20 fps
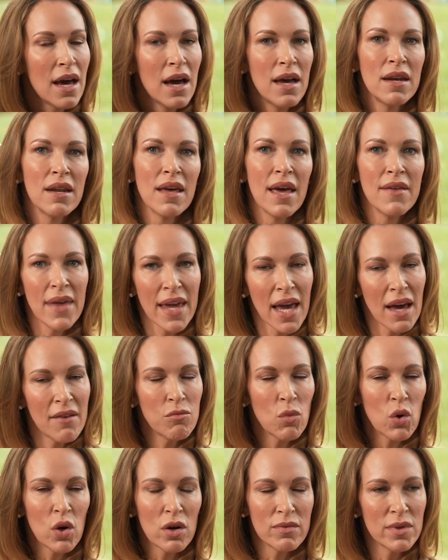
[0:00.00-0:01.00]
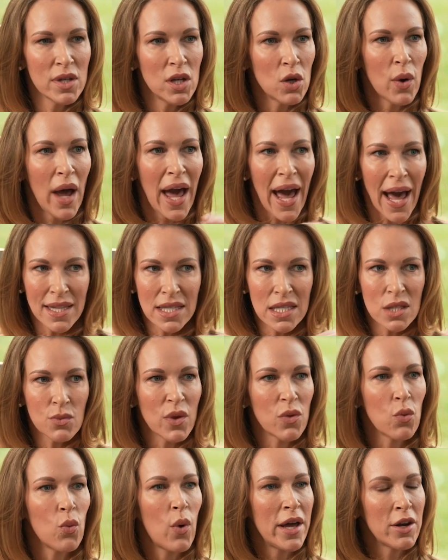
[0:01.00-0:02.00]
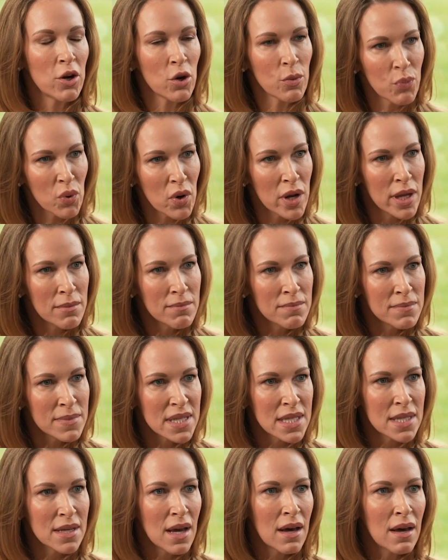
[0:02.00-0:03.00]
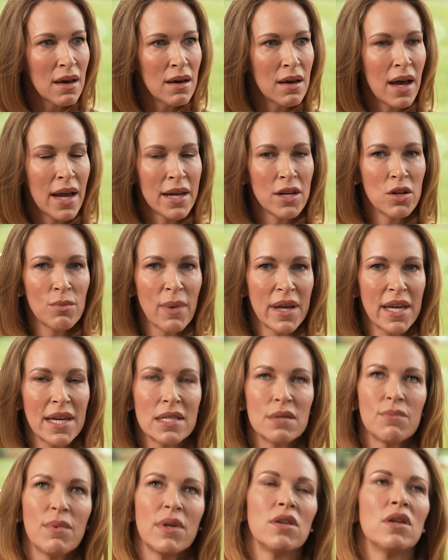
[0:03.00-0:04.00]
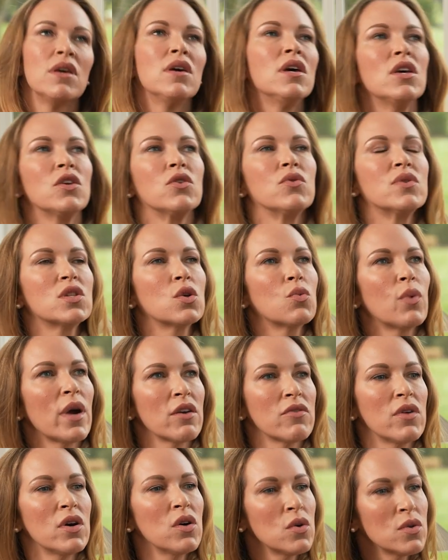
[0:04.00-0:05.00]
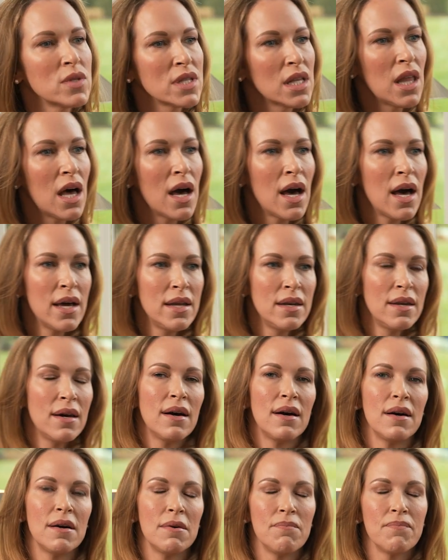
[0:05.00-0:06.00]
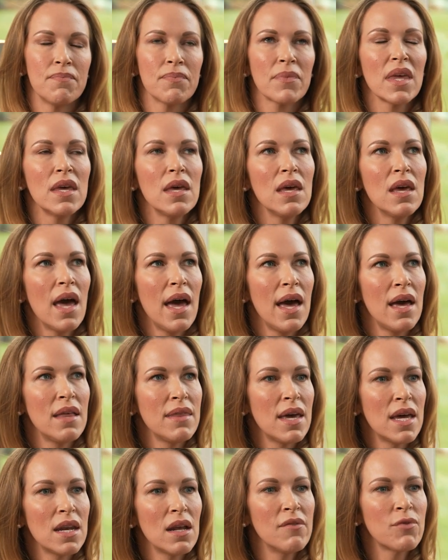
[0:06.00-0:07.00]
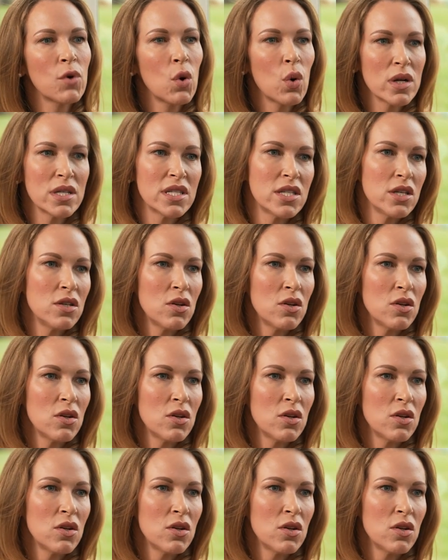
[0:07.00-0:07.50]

And they have more, hats with wider brims. I know my husband used to wear those a lot. And then, of course,